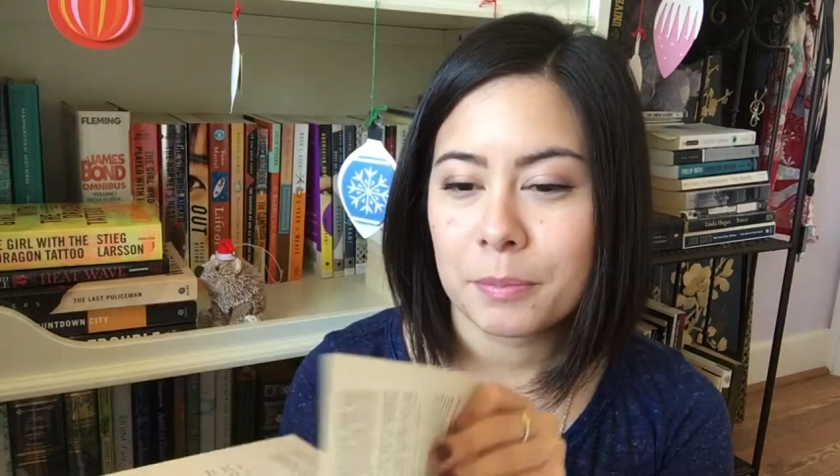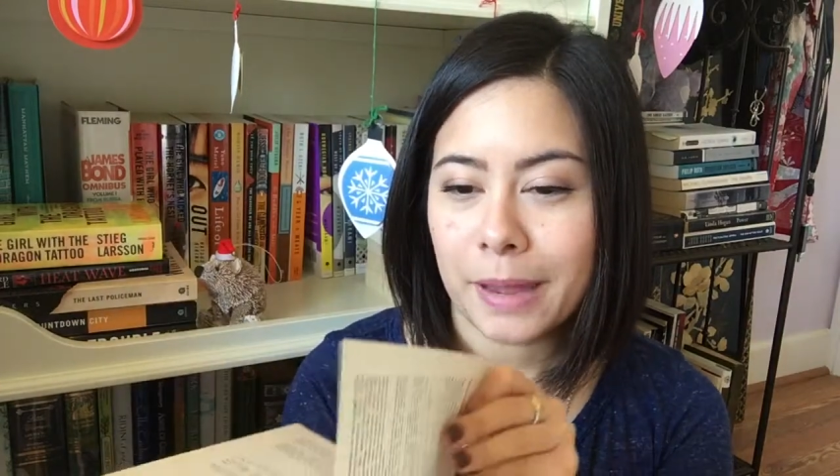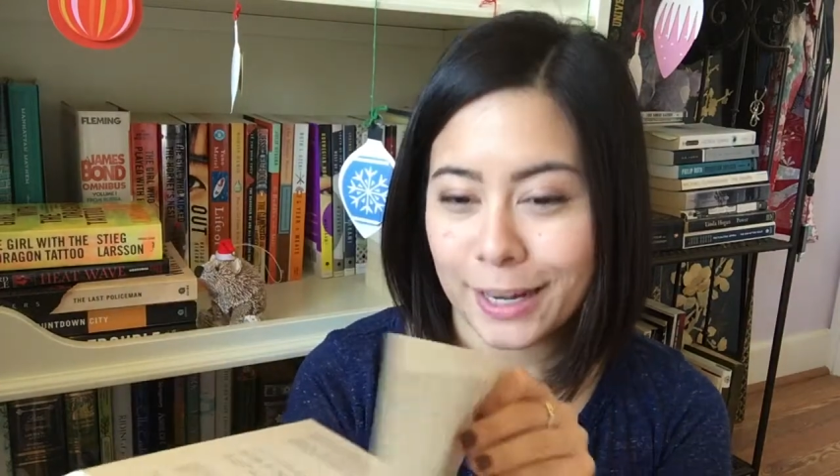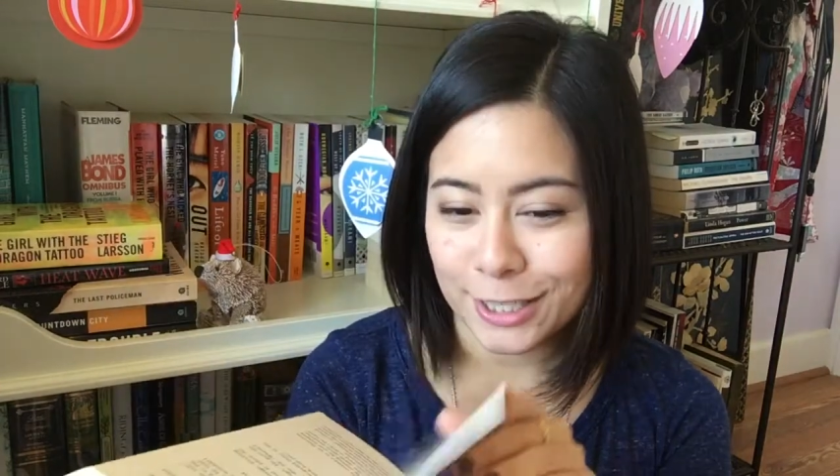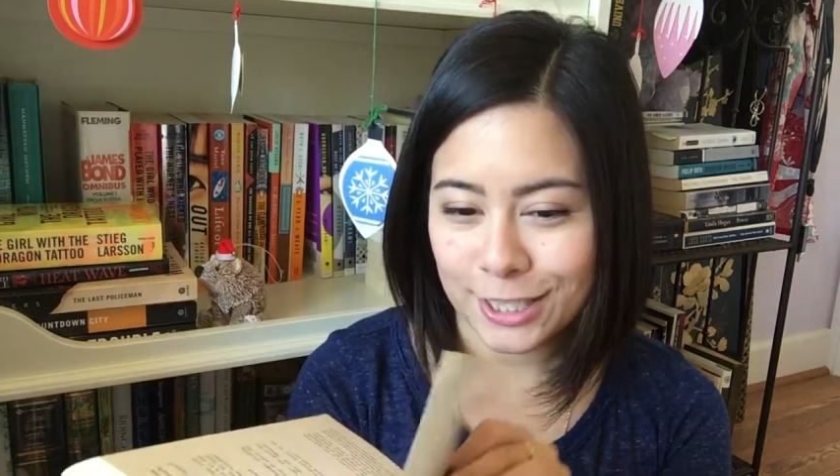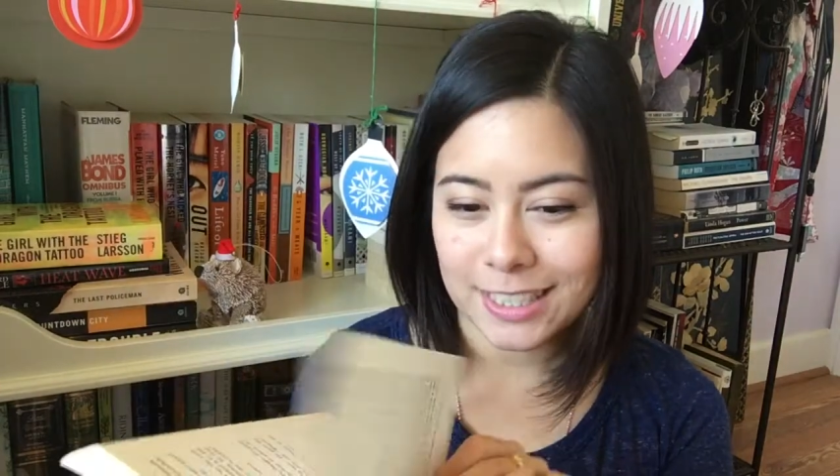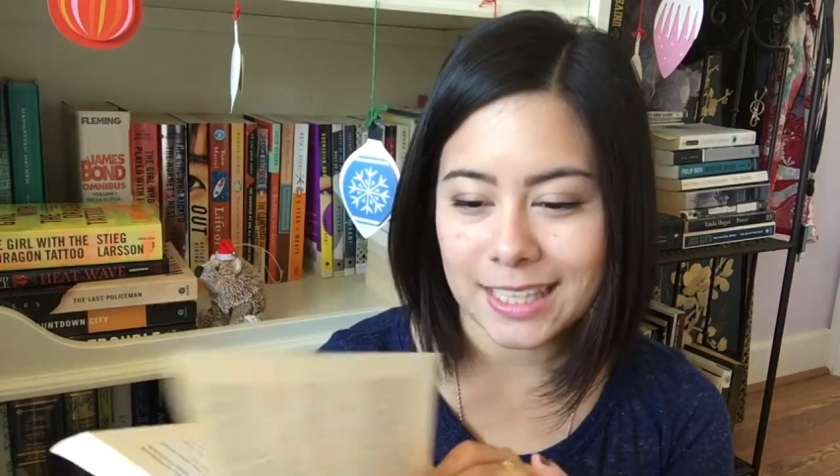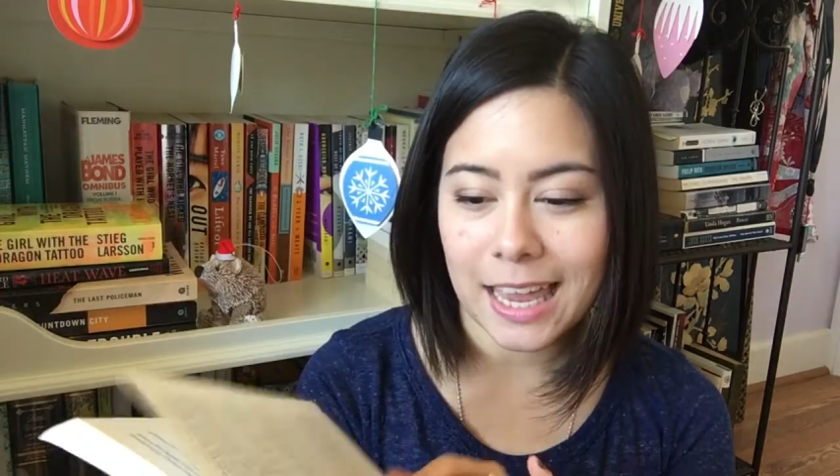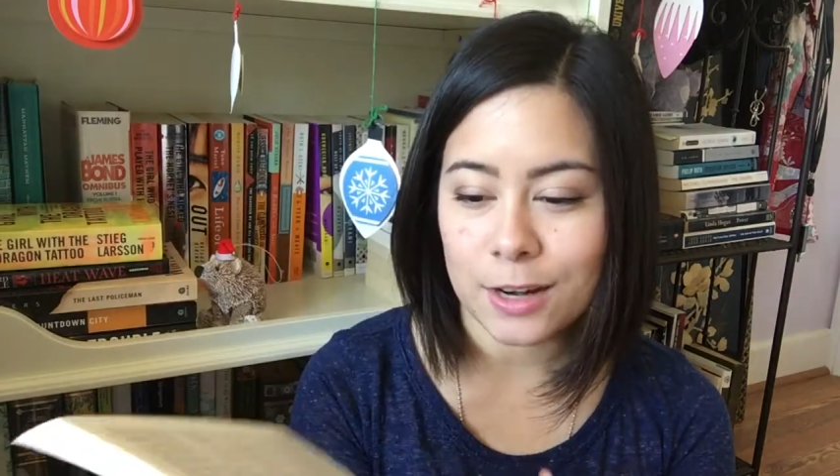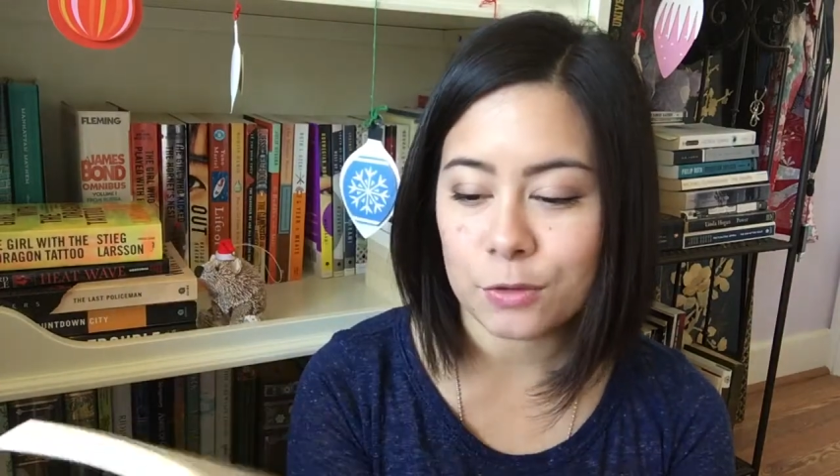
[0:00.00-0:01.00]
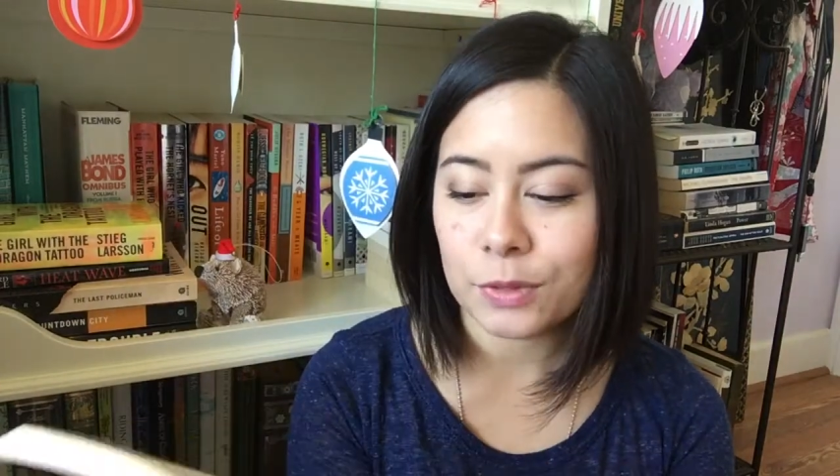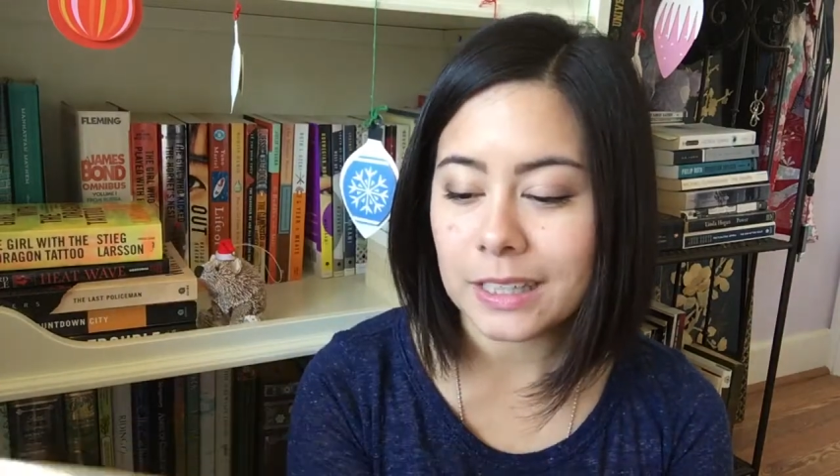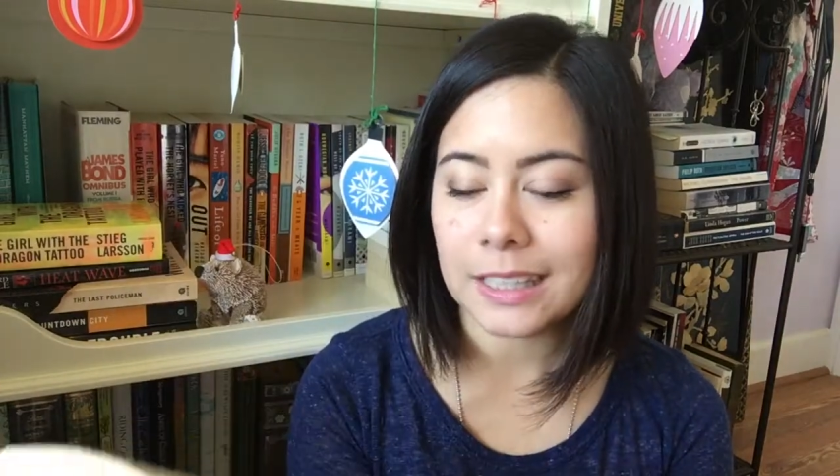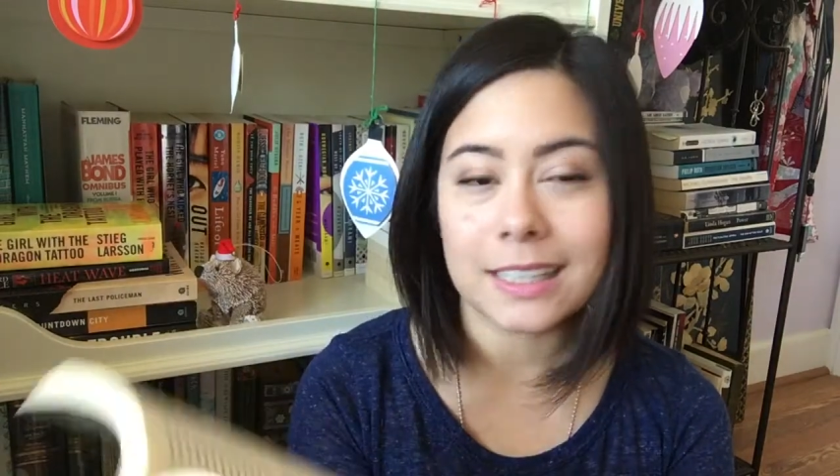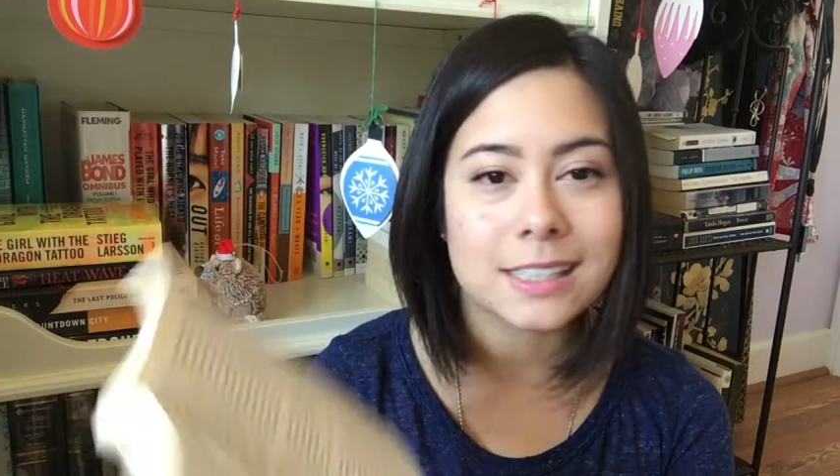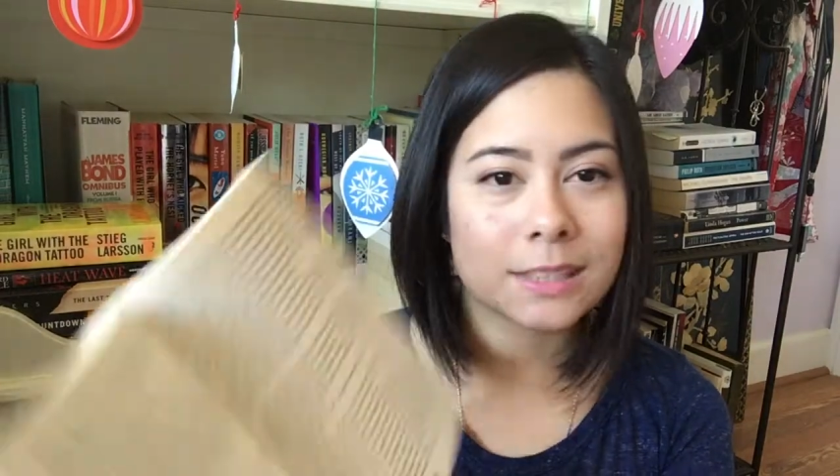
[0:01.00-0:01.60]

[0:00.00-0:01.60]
pages and really